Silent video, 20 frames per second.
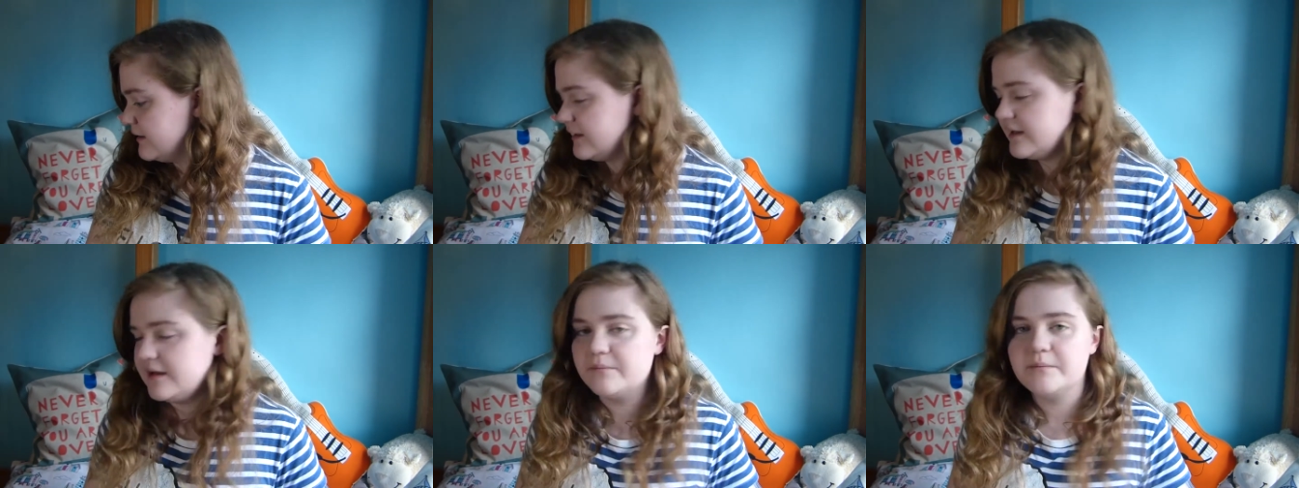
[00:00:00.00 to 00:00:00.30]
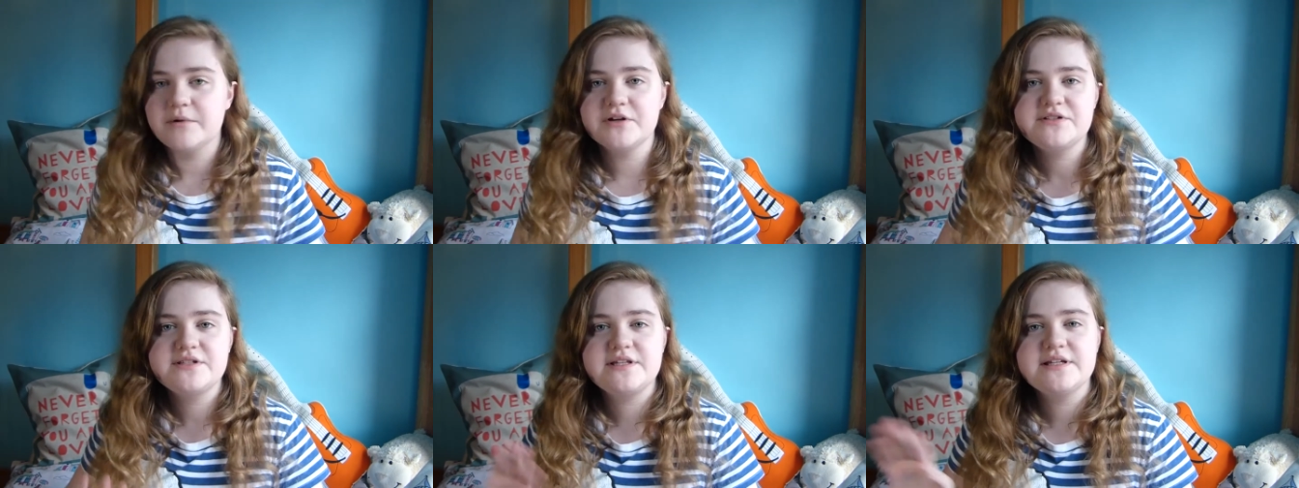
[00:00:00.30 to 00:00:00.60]
Now
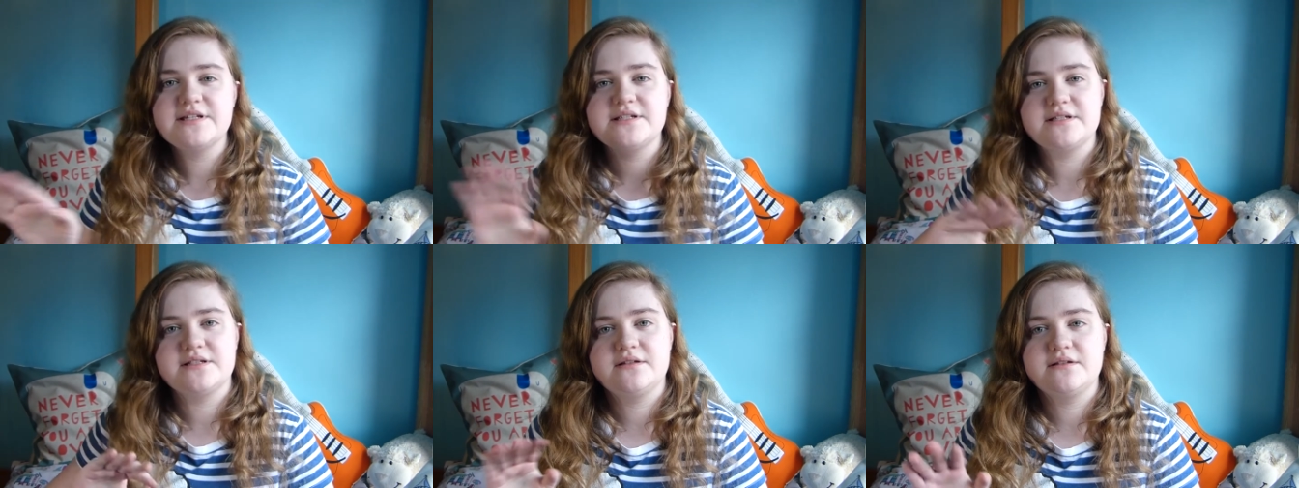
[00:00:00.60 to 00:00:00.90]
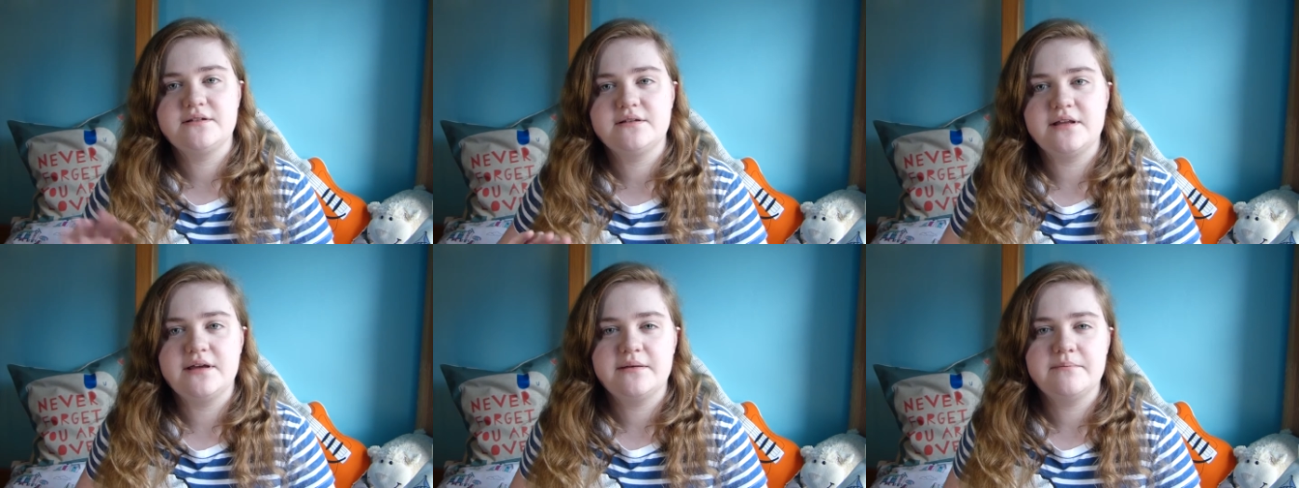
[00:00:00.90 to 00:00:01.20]
most of these
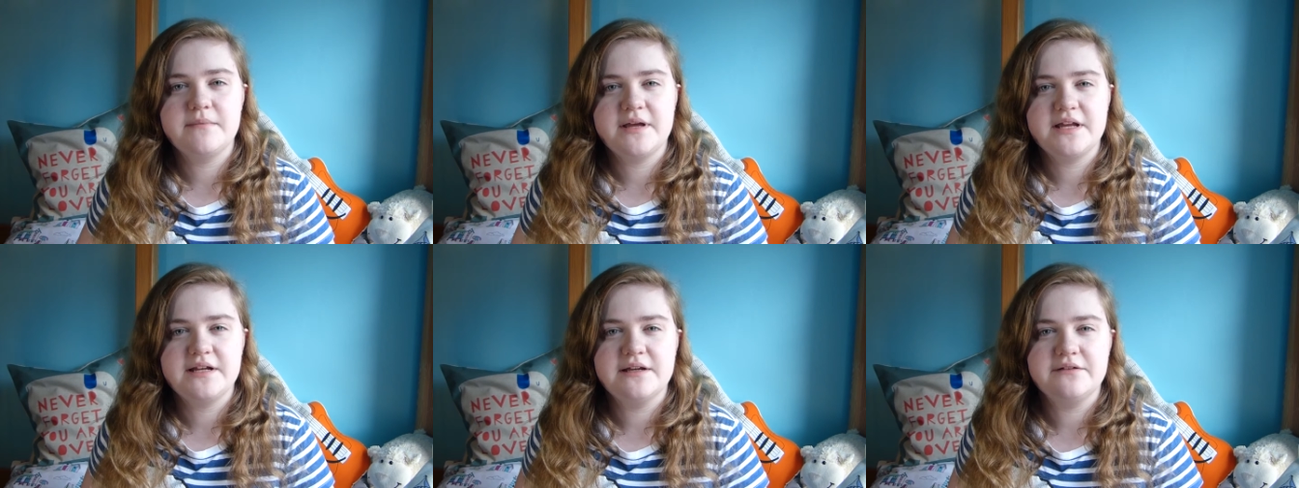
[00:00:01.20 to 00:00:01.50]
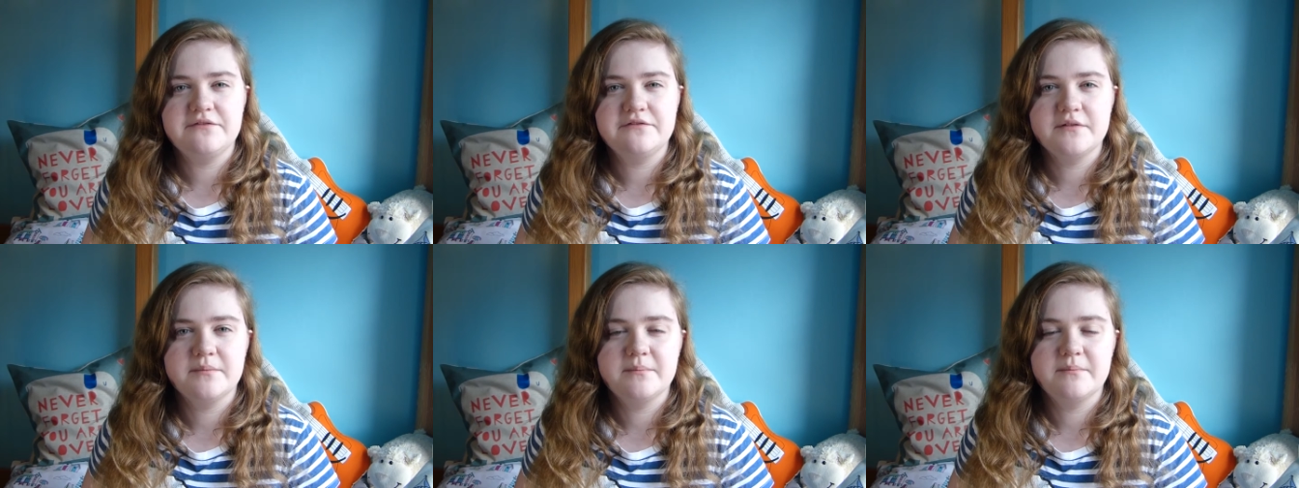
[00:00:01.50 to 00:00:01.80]
they're
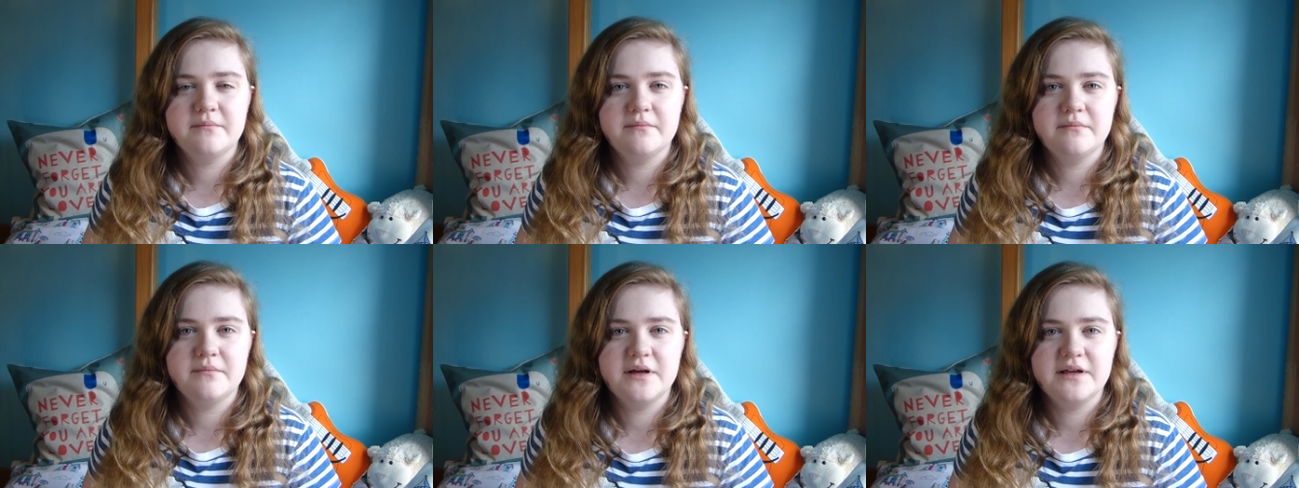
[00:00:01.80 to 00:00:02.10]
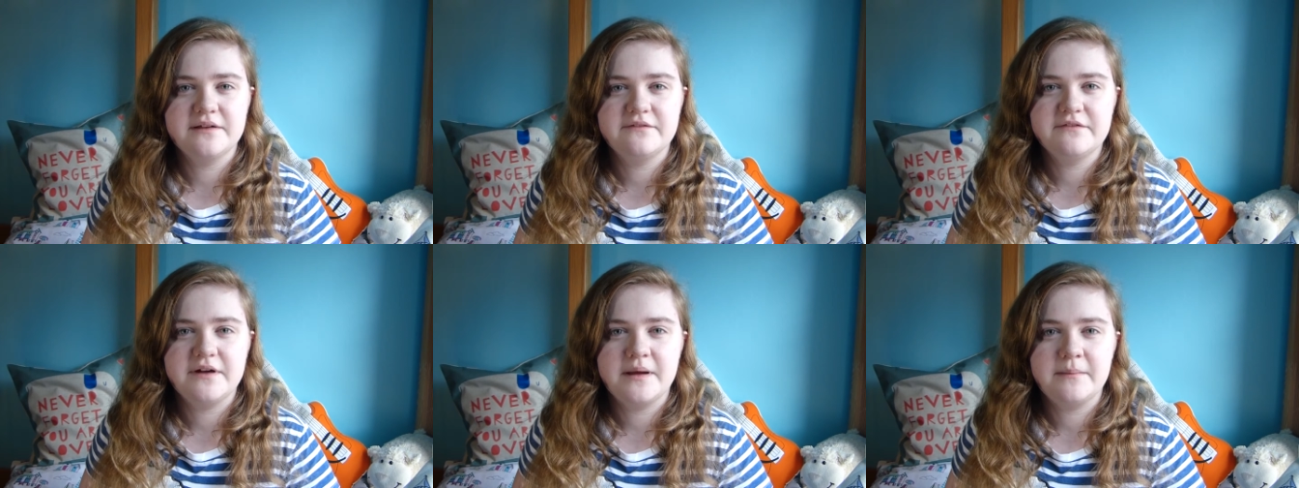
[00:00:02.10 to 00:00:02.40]
mainly from
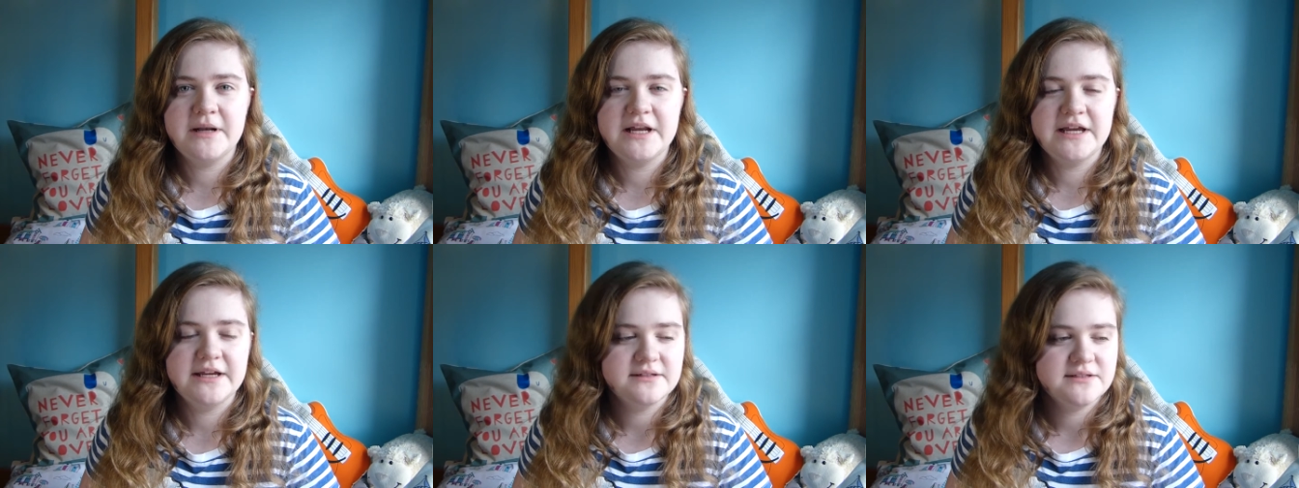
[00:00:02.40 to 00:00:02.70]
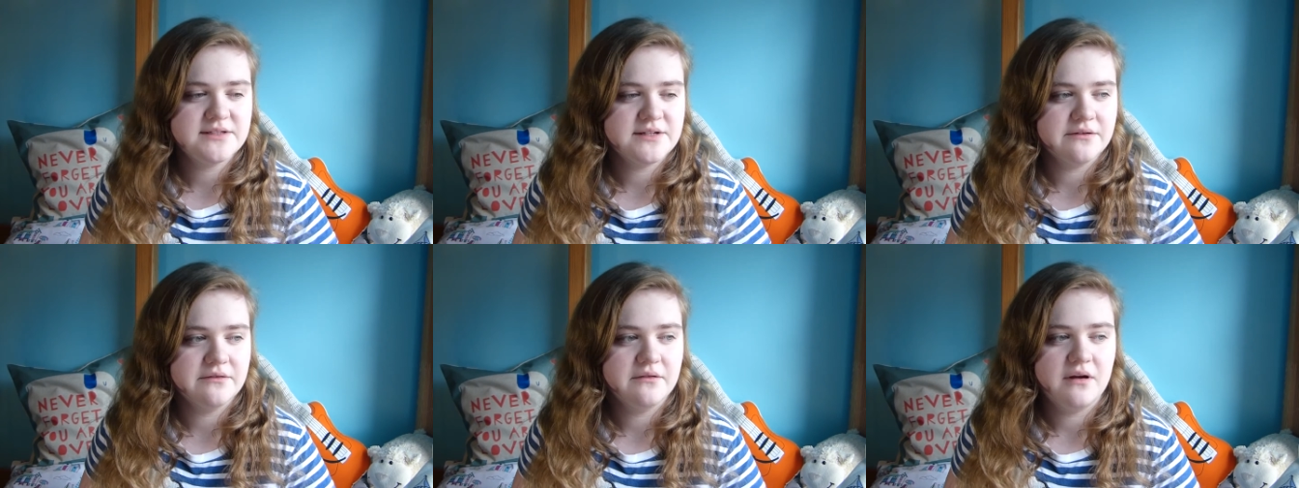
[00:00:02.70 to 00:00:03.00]
my family
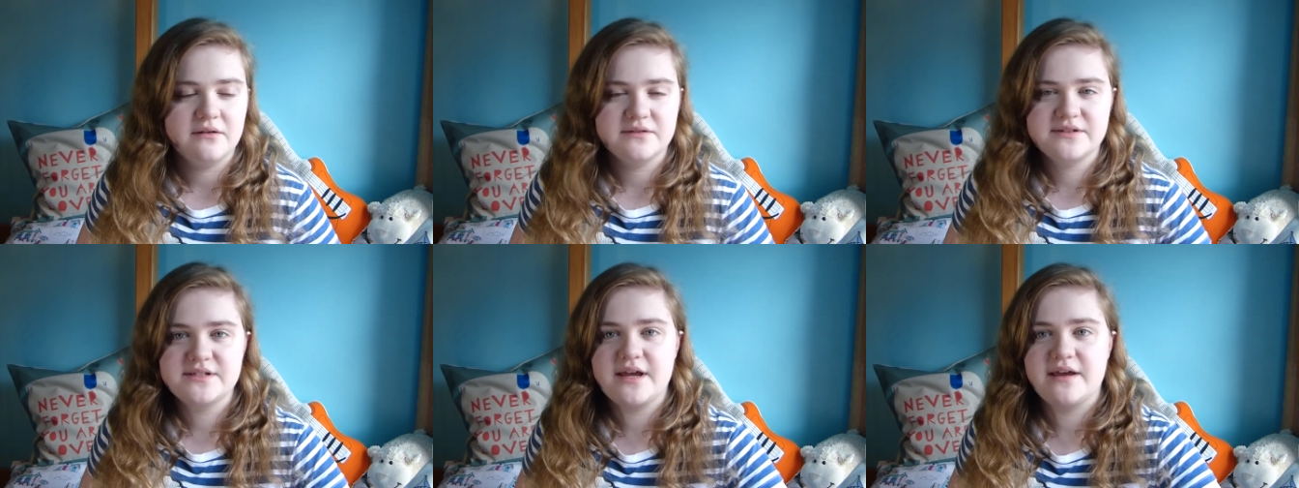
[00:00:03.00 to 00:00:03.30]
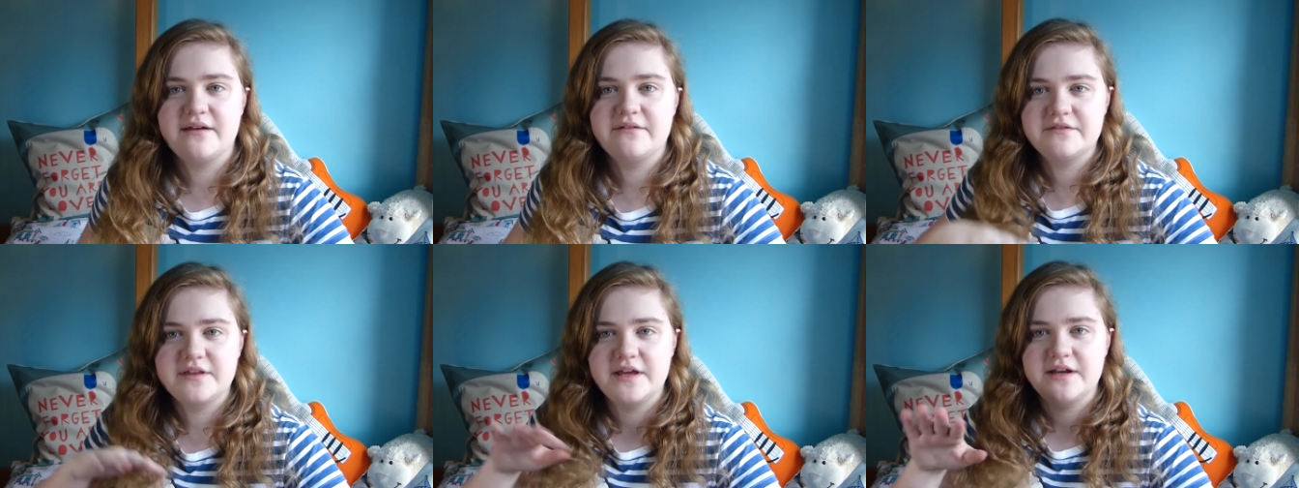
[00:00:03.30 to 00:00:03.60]
so I'll
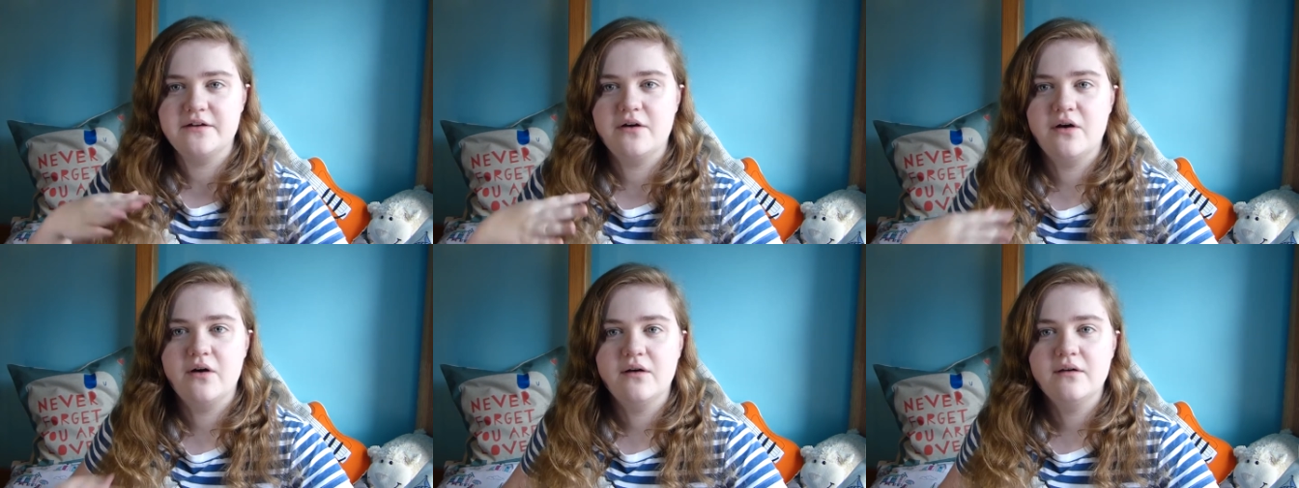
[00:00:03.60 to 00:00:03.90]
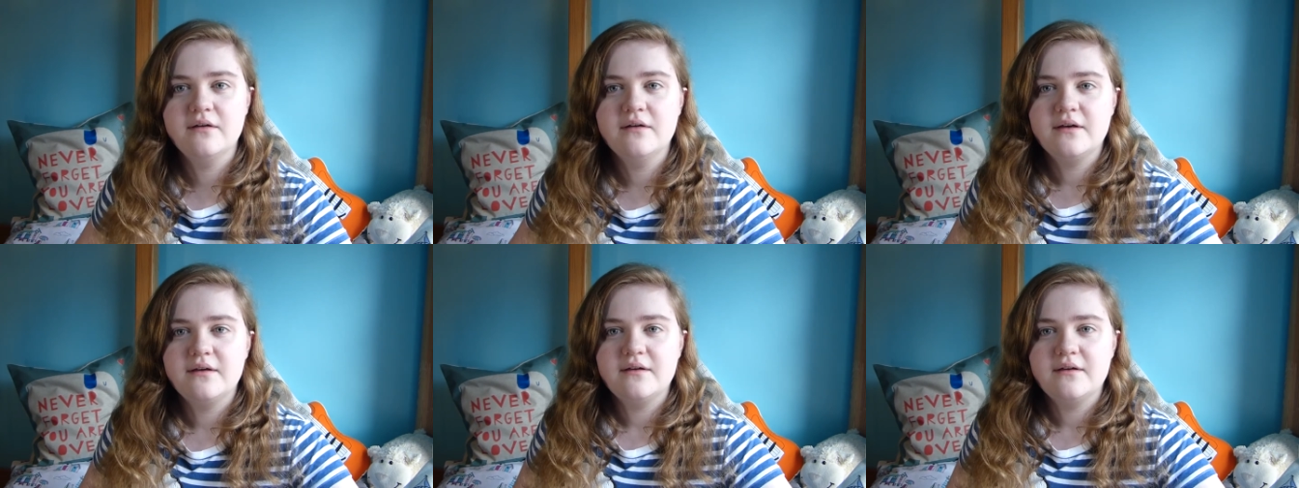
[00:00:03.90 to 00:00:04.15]
say if they're not